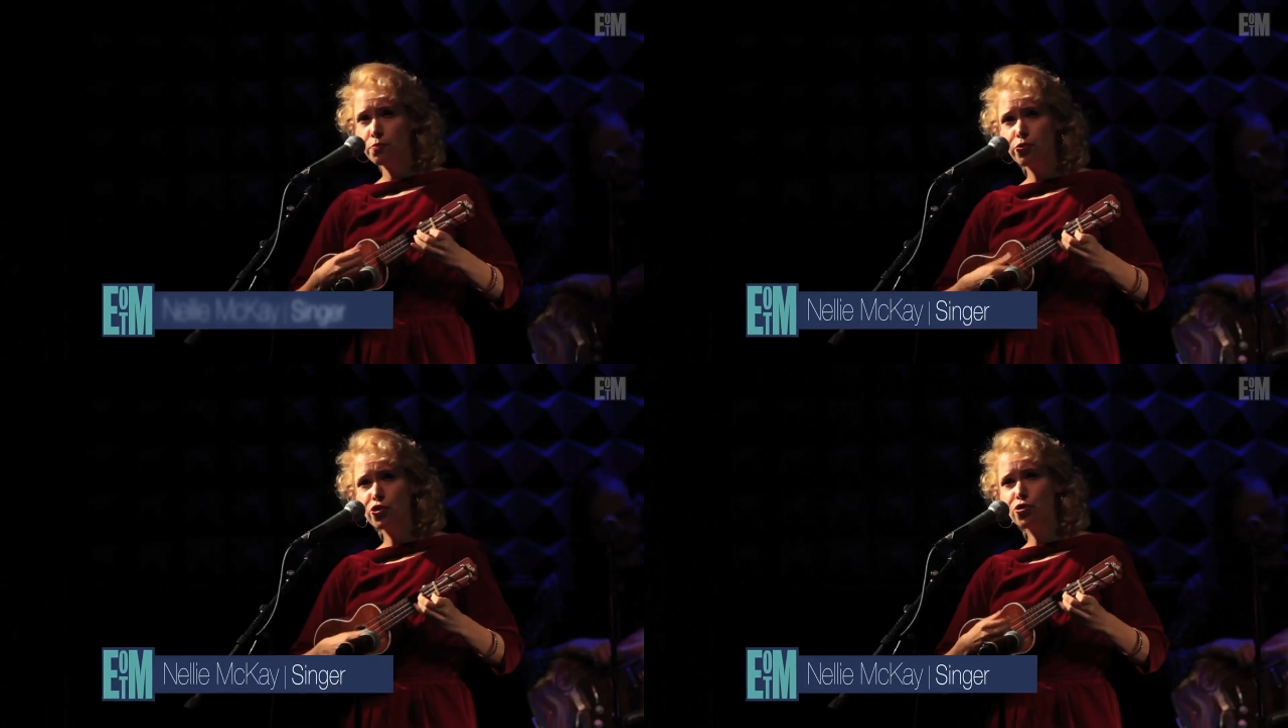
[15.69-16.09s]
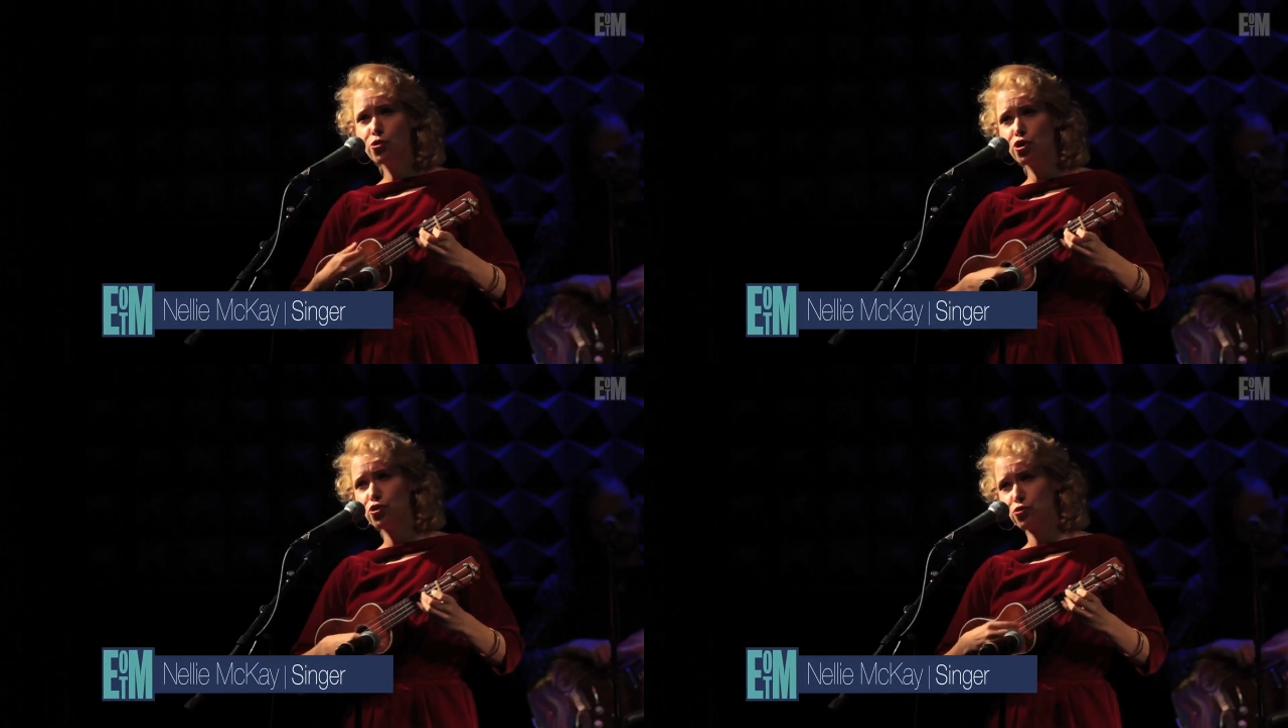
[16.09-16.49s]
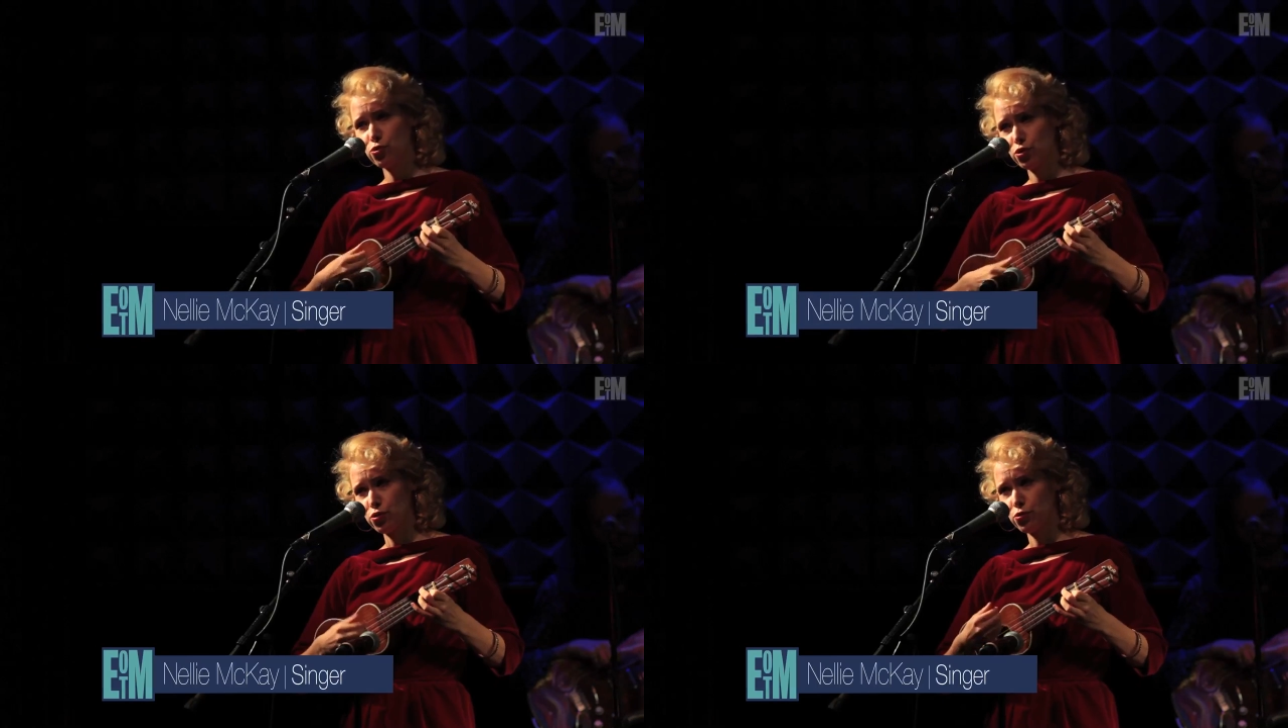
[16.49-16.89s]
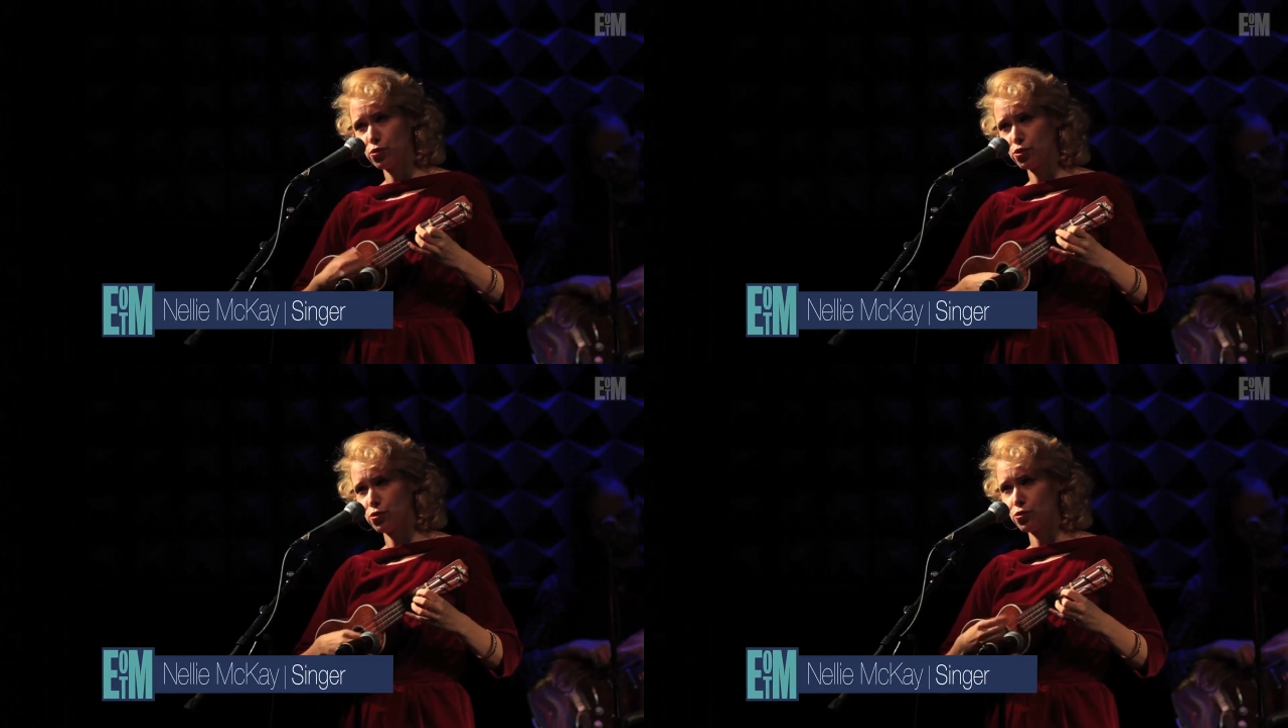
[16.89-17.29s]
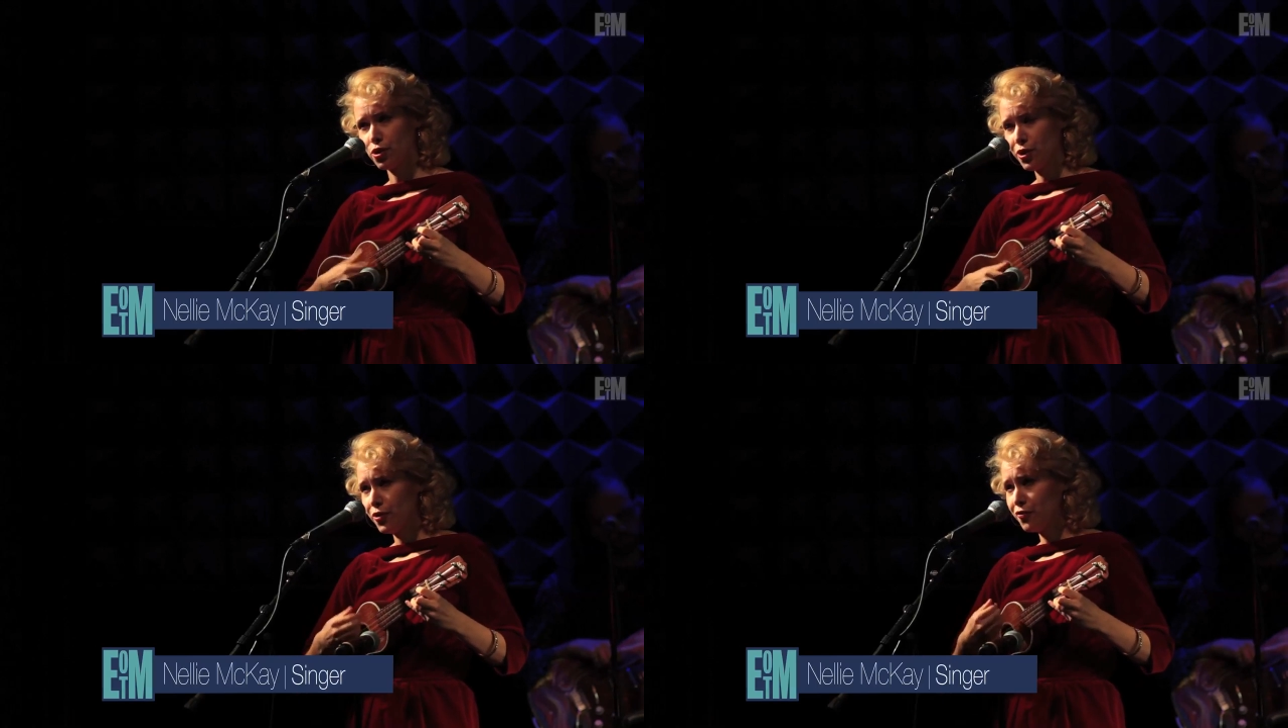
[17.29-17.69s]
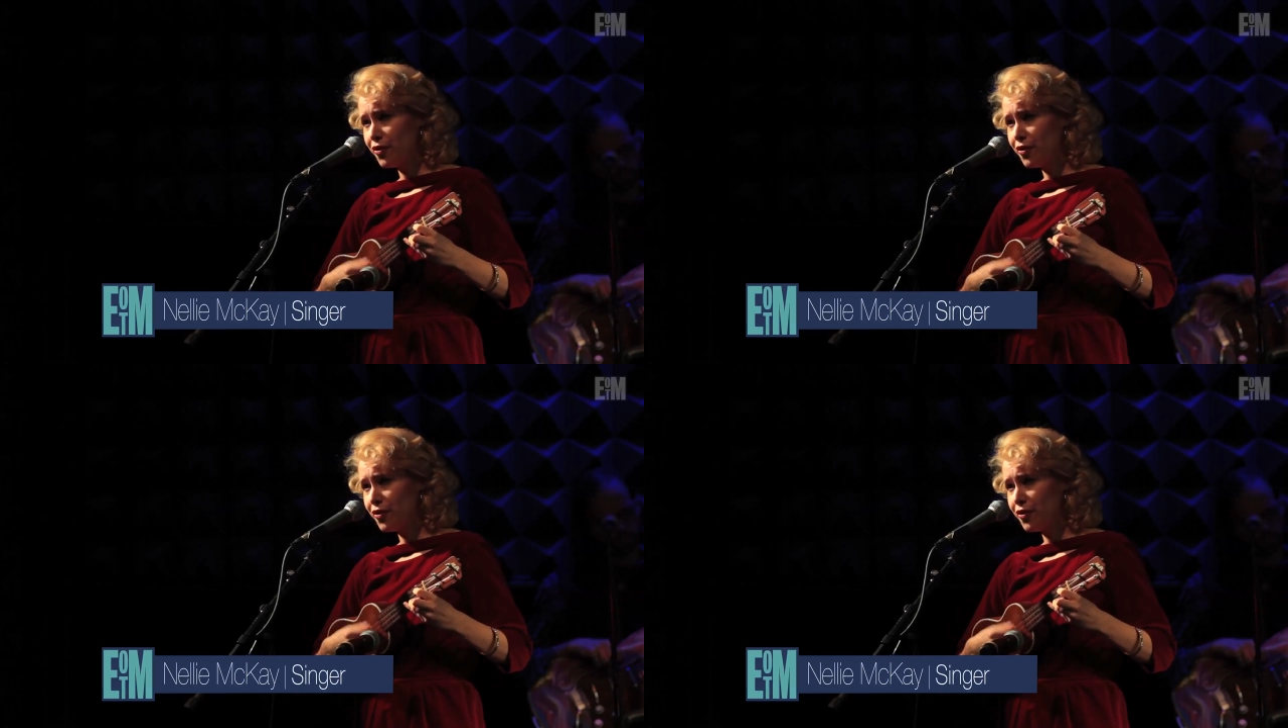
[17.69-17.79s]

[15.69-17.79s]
Boo hoo hoo hoo.